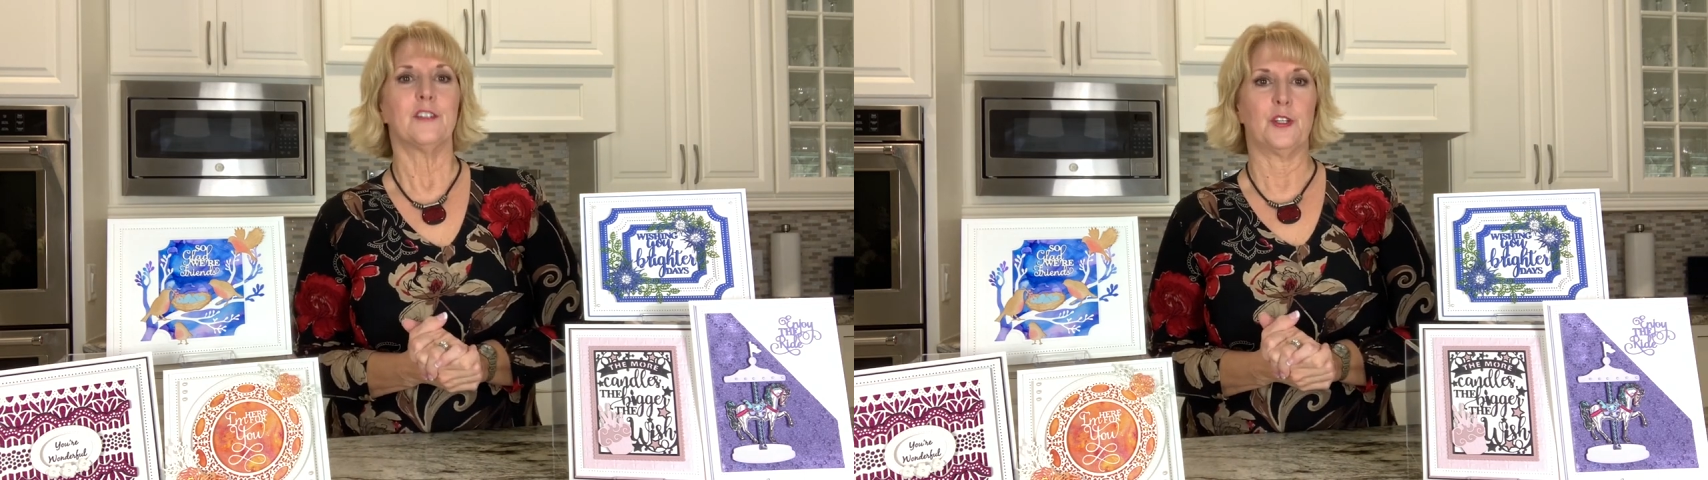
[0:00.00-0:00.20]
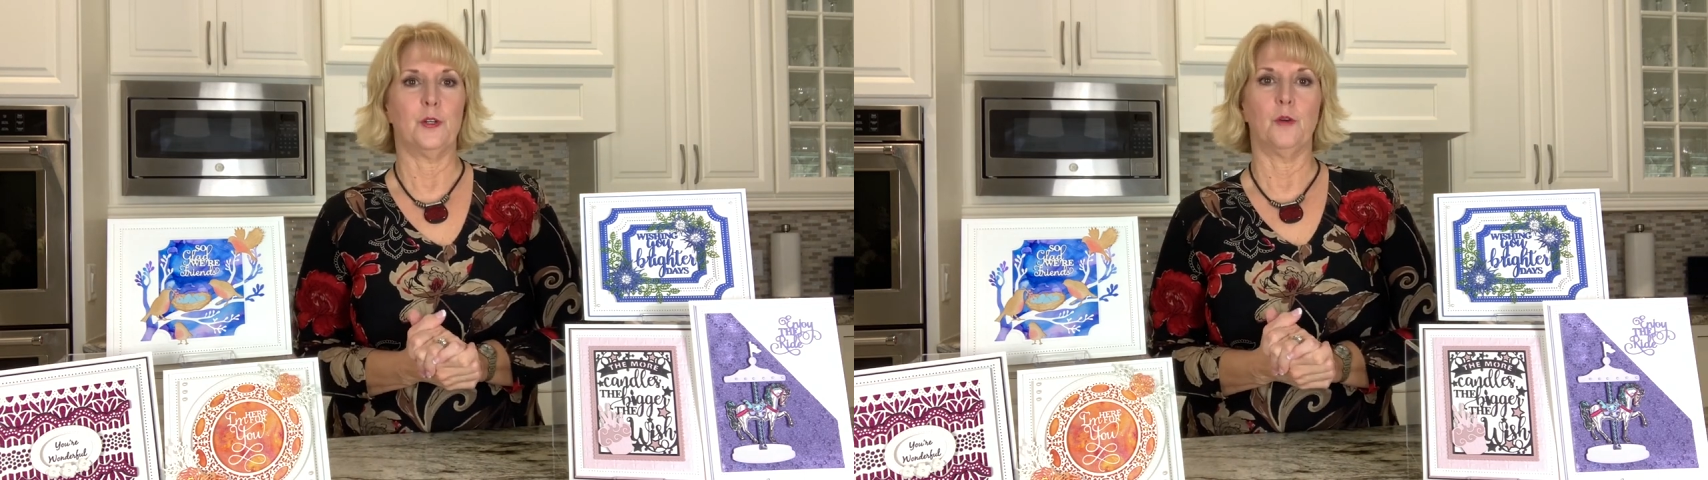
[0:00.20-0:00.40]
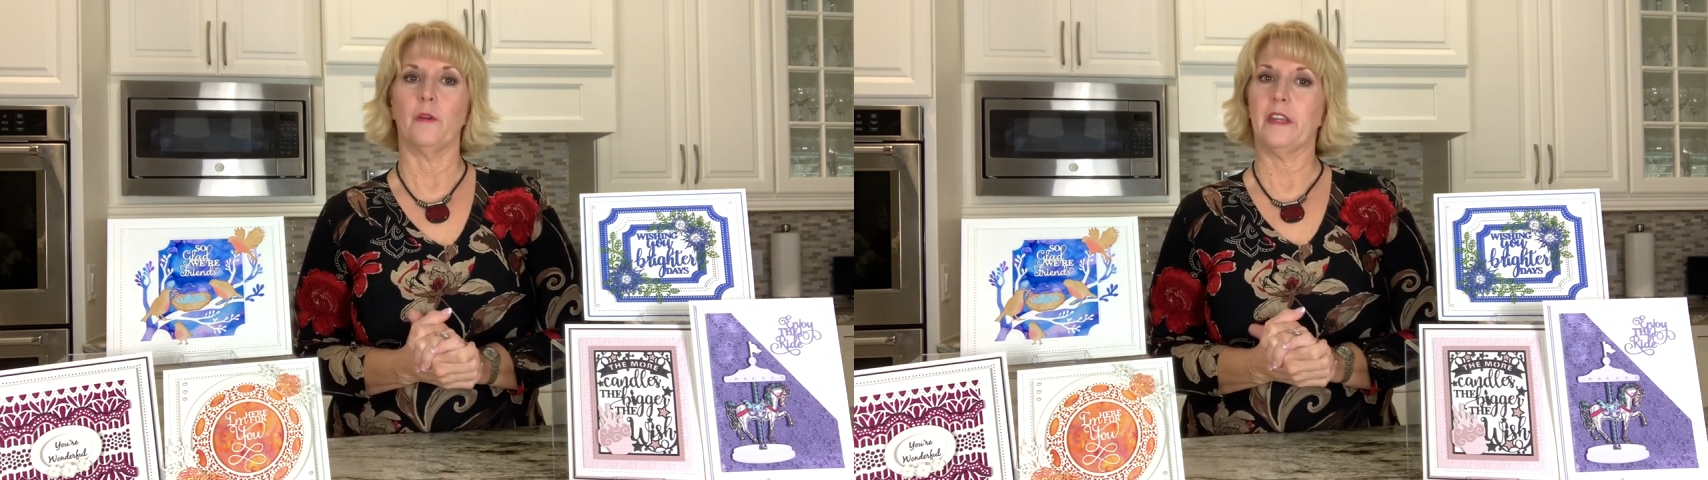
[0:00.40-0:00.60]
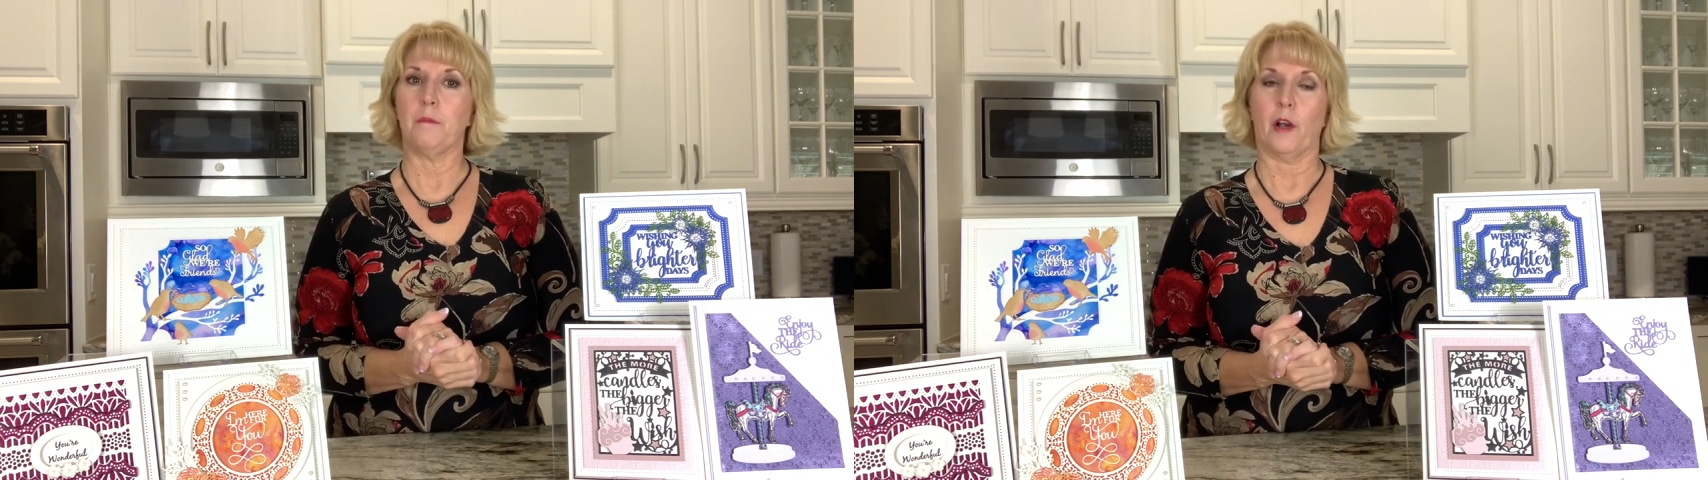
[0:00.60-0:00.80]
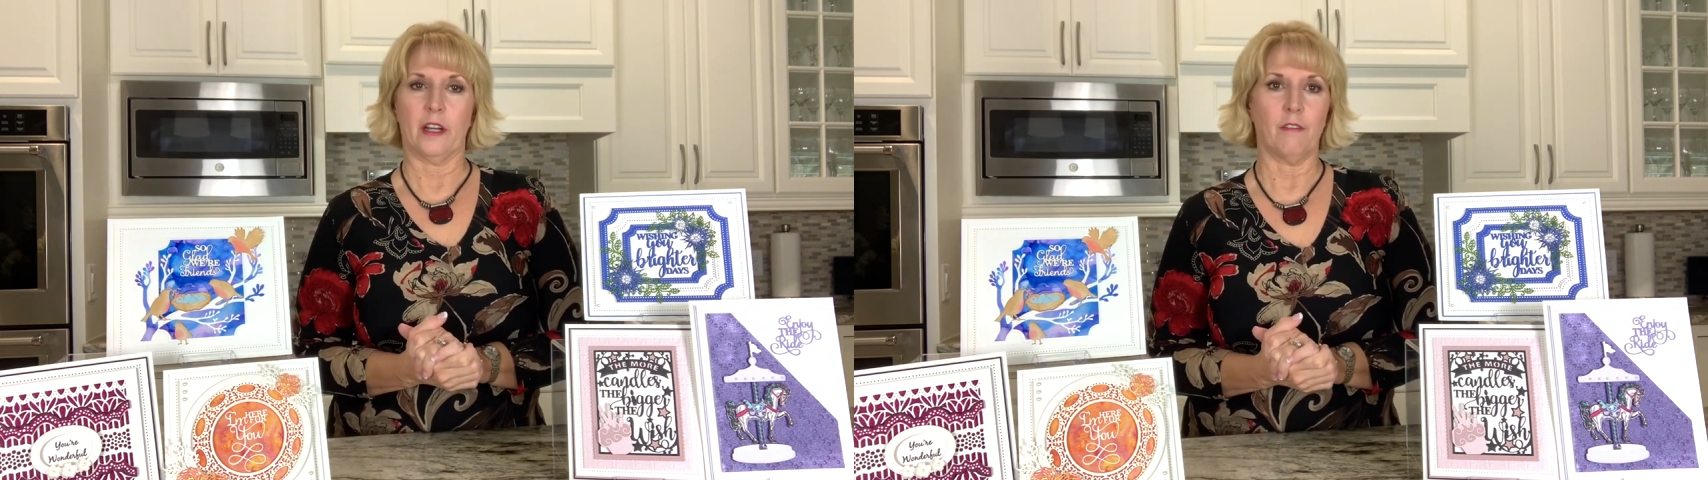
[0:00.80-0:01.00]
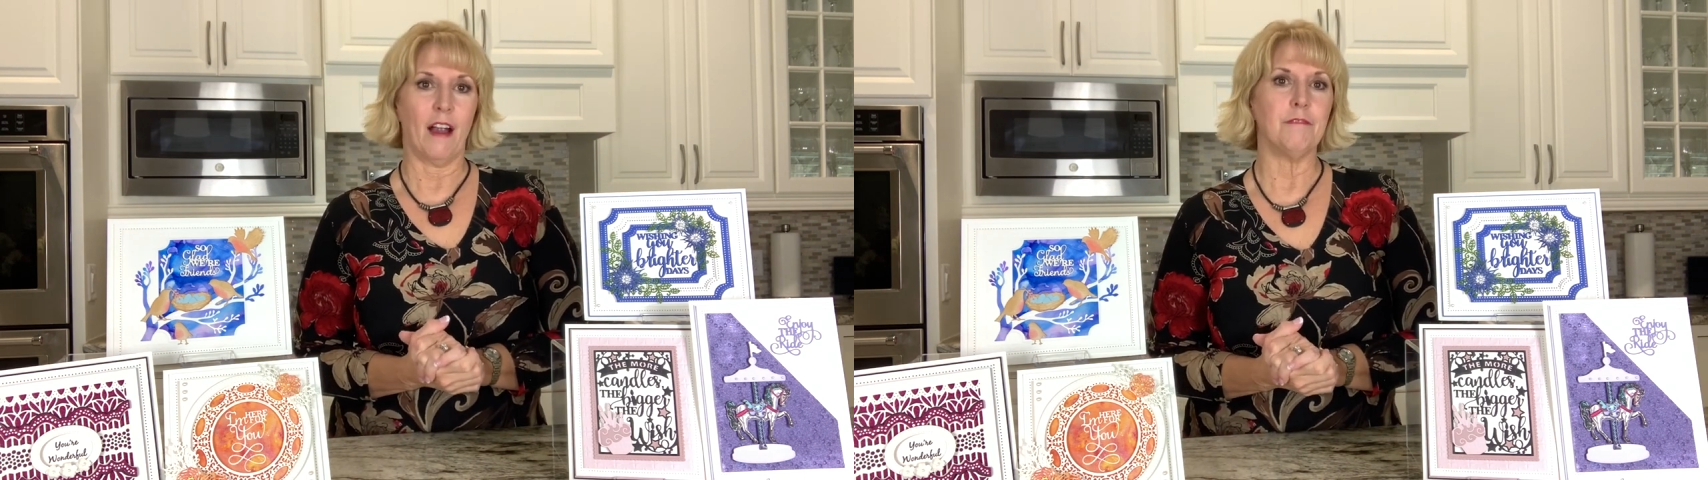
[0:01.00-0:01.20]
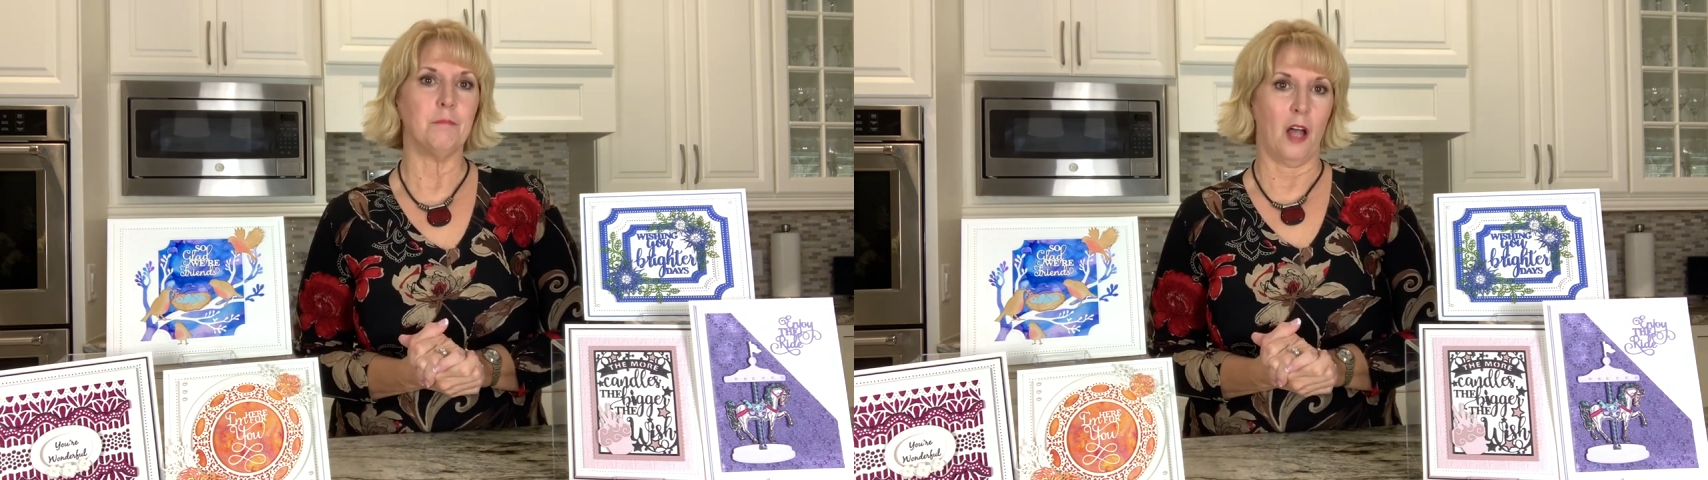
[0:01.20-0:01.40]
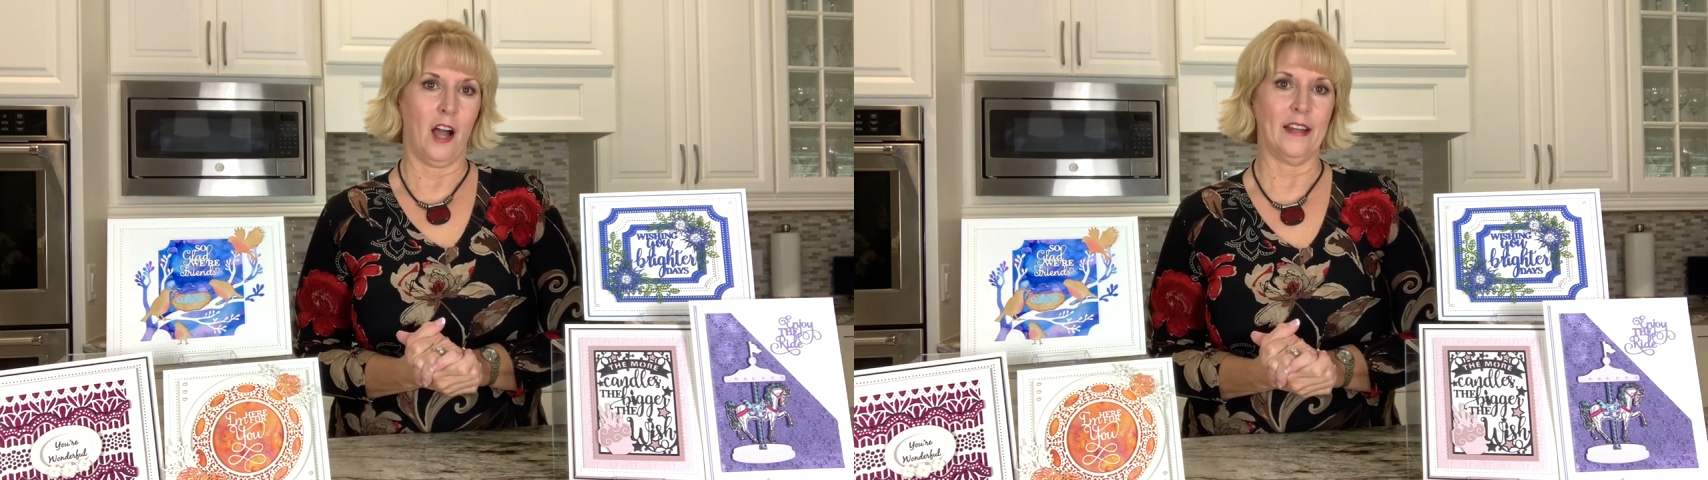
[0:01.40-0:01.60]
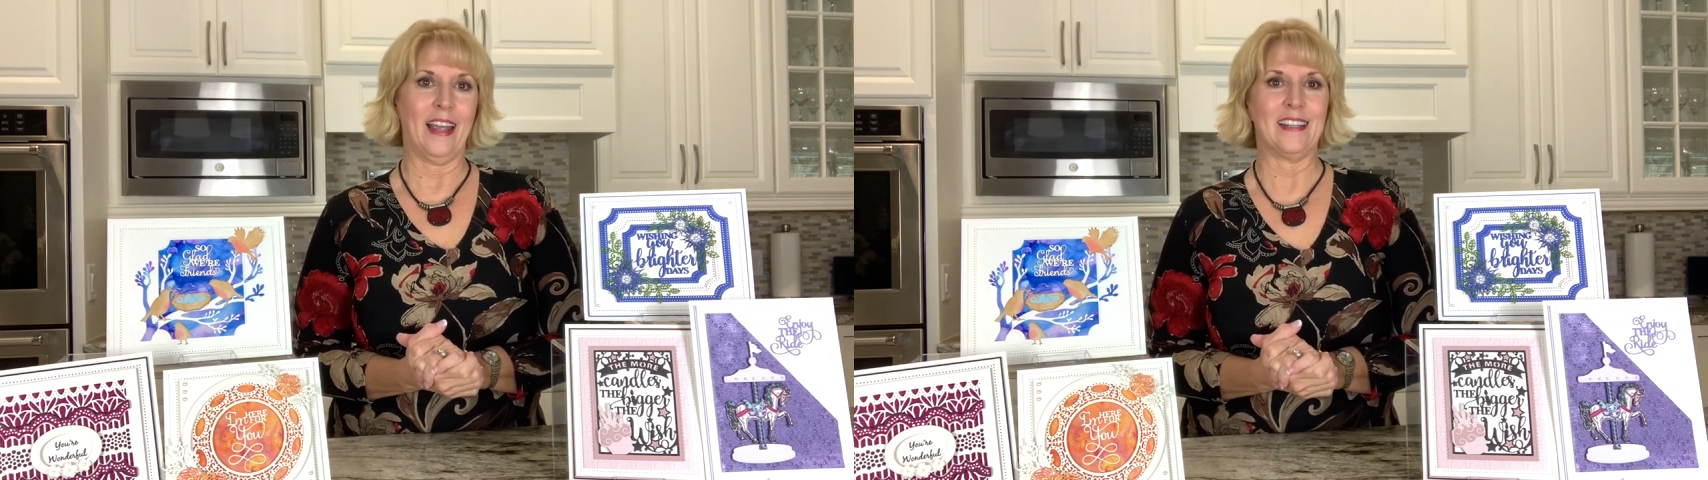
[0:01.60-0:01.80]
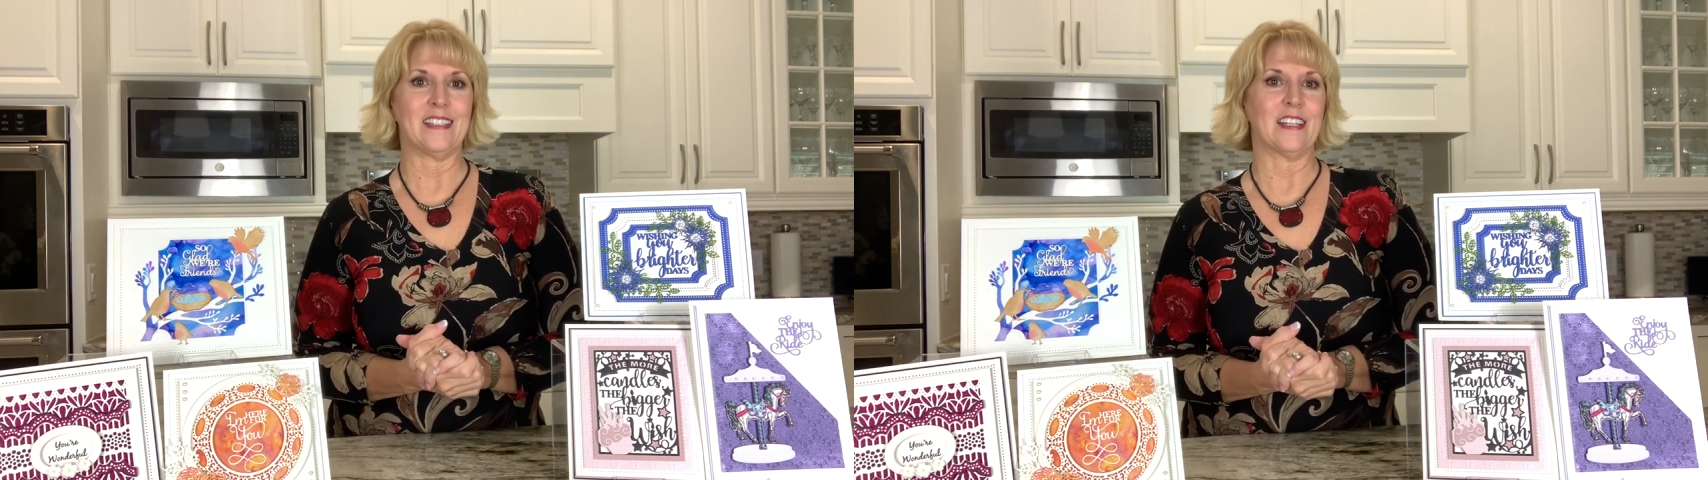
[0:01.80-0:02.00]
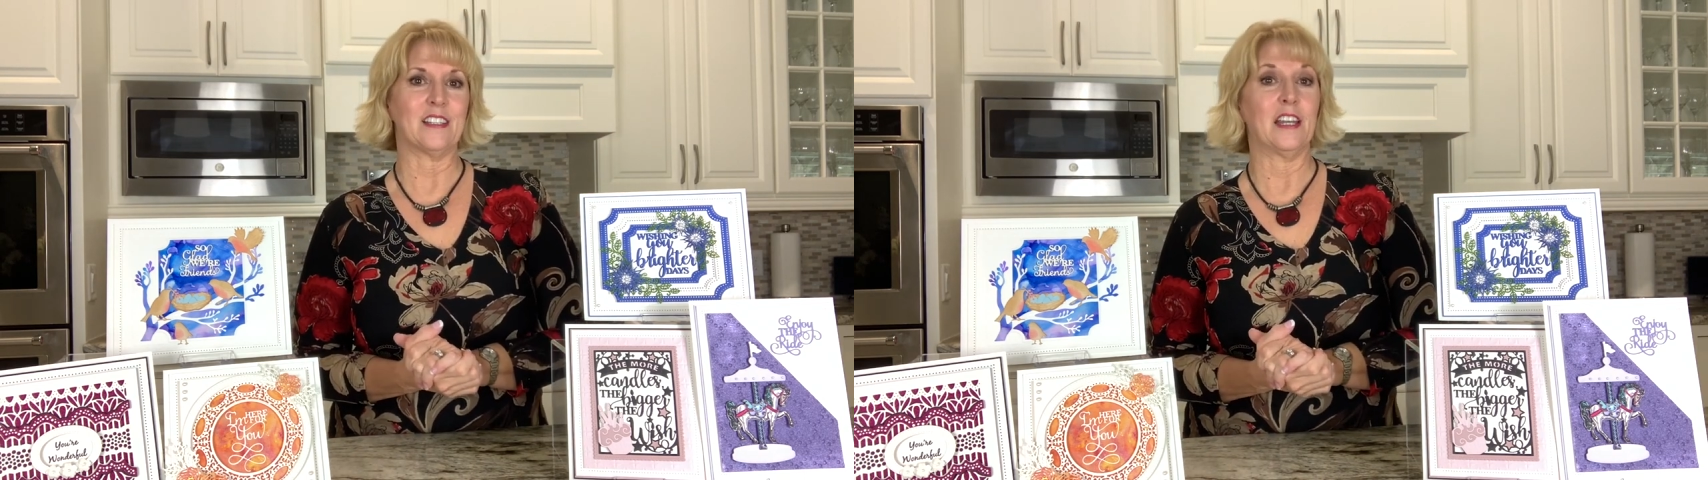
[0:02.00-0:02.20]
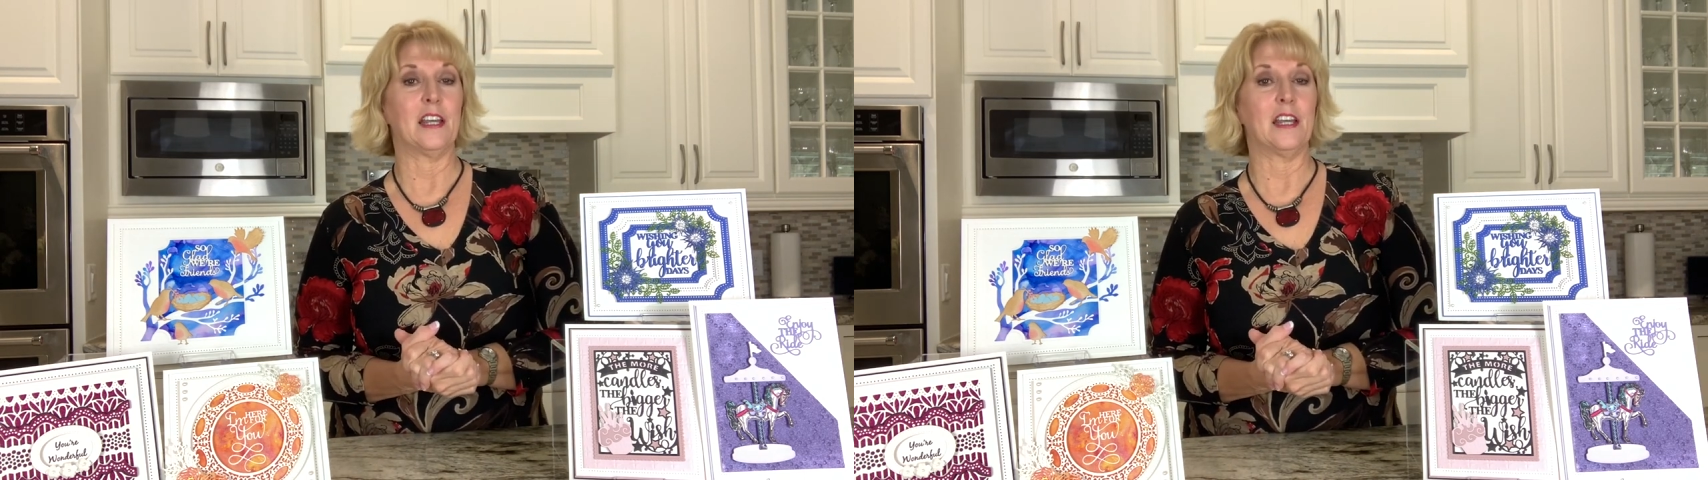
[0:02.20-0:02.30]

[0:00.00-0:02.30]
to the Party Craft blog at 6